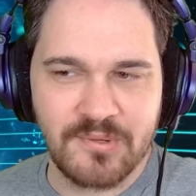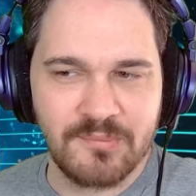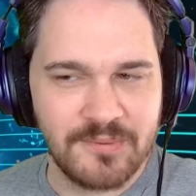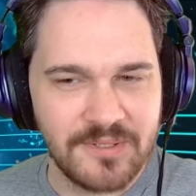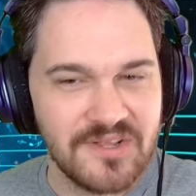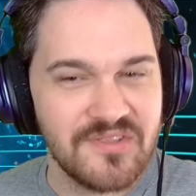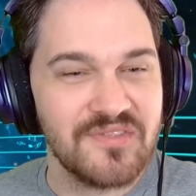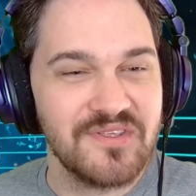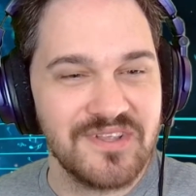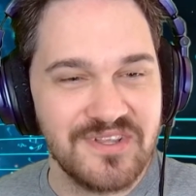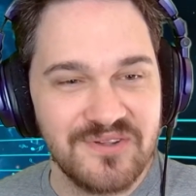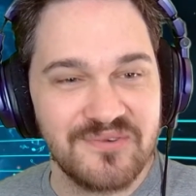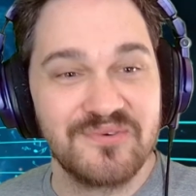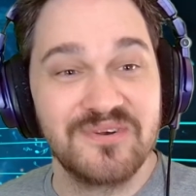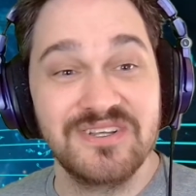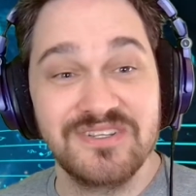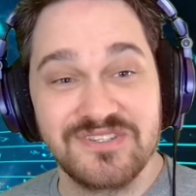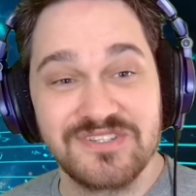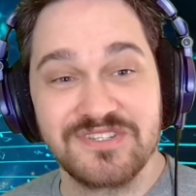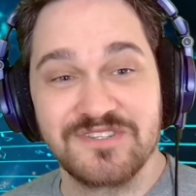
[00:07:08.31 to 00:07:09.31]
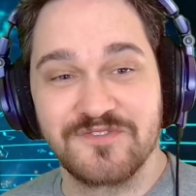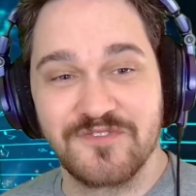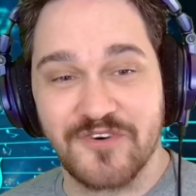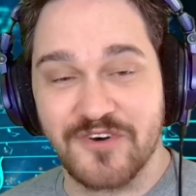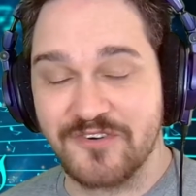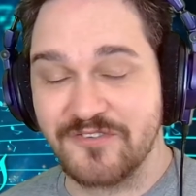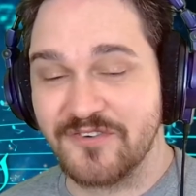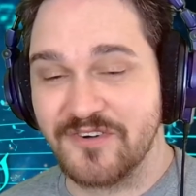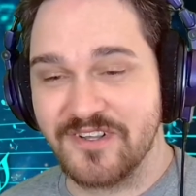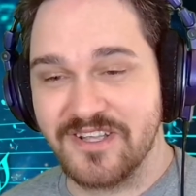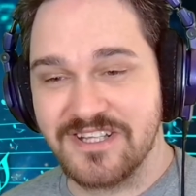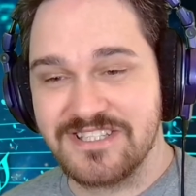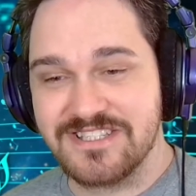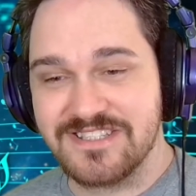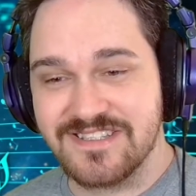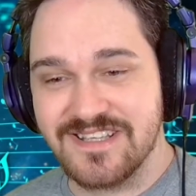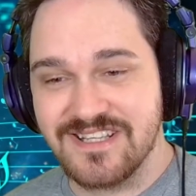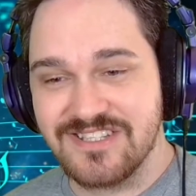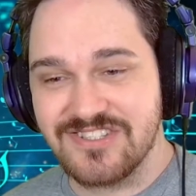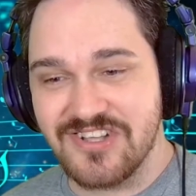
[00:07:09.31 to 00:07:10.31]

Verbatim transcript: But I think it was just 4-4. That's